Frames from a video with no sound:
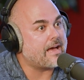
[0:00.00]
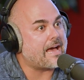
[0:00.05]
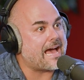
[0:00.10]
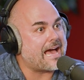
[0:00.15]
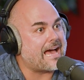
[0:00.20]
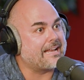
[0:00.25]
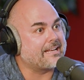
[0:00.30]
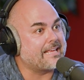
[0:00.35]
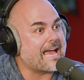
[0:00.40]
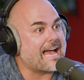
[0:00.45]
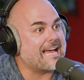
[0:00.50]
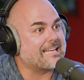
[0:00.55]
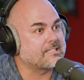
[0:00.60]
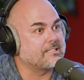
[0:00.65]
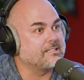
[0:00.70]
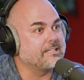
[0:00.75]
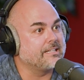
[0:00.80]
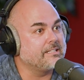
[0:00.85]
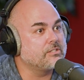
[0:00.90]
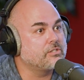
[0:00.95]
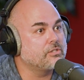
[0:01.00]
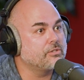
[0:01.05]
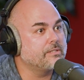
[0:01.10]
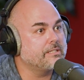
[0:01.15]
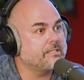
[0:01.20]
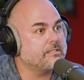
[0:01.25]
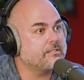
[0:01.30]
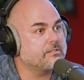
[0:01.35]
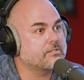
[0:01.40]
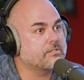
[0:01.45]
add gasoline to
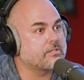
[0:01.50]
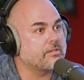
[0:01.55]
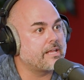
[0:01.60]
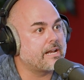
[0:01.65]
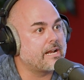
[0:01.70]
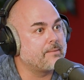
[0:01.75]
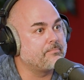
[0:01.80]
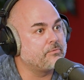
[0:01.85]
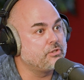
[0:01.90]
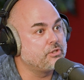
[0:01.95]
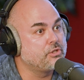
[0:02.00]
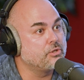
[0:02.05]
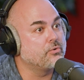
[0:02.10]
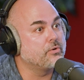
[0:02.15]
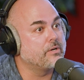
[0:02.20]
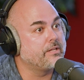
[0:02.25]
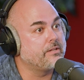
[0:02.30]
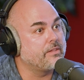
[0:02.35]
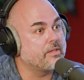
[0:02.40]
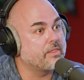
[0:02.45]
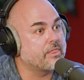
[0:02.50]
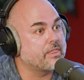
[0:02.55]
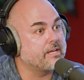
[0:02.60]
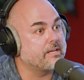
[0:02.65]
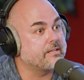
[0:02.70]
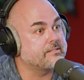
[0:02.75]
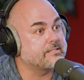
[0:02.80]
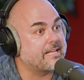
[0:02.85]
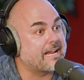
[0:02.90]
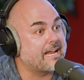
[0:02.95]
it so that I'm doing the
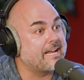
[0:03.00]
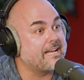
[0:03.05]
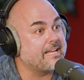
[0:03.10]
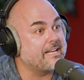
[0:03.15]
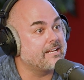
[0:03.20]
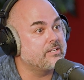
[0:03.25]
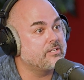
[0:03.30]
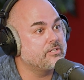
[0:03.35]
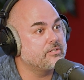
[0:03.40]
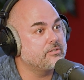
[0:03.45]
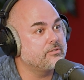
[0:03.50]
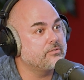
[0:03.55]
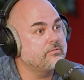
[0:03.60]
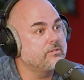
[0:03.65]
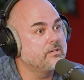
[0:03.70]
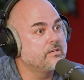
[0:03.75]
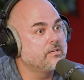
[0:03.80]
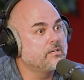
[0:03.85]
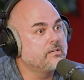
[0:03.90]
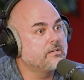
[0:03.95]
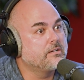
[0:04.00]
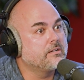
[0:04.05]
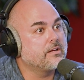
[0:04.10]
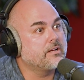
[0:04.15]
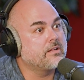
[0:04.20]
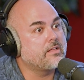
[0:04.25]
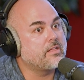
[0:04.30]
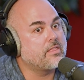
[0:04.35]
things that I need to do mm-hmm.